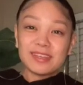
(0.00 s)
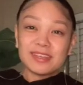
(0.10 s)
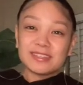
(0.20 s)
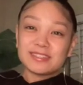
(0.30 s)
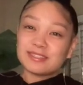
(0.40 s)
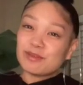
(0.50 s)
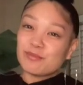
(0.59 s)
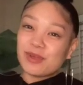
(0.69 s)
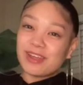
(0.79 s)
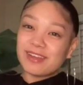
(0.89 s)

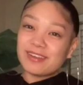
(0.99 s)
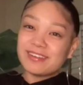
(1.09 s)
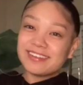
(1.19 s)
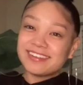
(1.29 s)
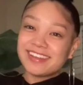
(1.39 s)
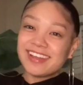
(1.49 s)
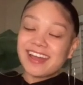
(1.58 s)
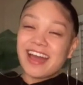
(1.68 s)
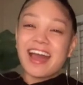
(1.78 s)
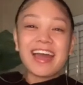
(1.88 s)
somewhere
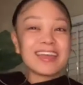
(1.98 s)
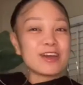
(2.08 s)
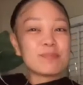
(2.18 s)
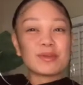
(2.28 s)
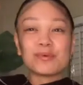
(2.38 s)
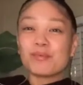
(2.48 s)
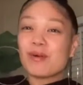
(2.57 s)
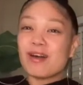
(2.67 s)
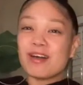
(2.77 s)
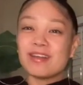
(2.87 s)
high up on a
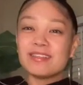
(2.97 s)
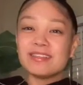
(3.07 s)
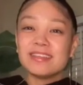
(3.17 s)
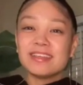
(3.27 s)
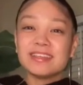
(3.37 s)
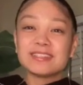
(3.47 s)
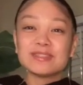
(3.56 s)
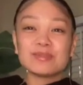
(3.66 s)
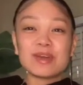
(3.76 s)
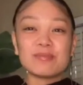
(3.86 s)
wall
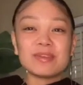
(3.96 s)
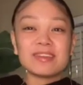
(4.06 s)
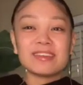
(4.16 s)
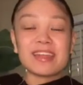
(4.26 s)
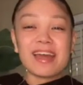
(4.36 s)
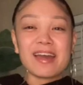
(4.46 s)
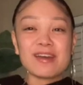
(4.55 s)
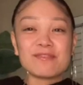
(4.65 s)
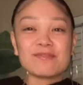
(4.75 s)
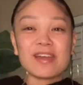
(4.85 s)
so that we can
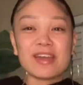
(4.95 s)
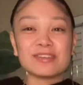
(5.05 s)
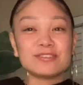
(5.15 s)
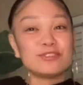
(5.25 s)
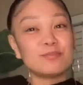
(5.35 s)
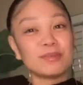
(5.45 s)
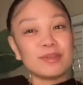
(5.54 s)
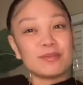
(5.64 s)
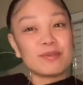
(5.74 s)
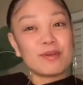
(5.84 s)
have our
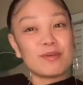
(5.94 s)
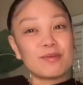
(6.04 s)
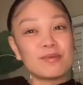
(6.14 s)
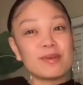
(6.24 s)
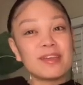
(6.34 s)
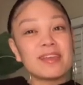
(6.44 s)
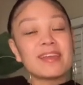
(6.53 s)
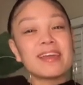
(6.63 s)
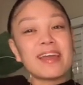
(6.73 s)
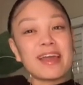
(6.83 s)
superhero
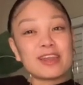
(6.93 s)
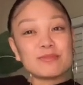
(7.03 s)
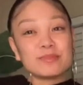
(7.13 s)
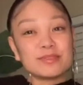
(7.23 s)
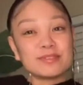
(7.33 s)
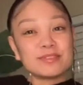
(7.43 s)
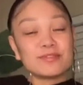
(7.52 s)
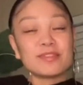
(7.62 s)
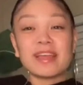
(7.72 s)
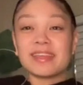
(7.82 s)
animals
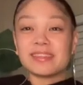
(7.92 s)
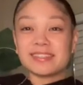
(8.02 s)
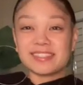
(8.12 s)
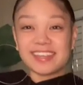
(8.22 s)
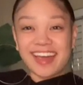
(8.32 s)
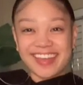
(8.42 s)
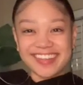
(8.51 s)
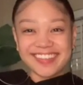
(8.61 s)
flying in the sky.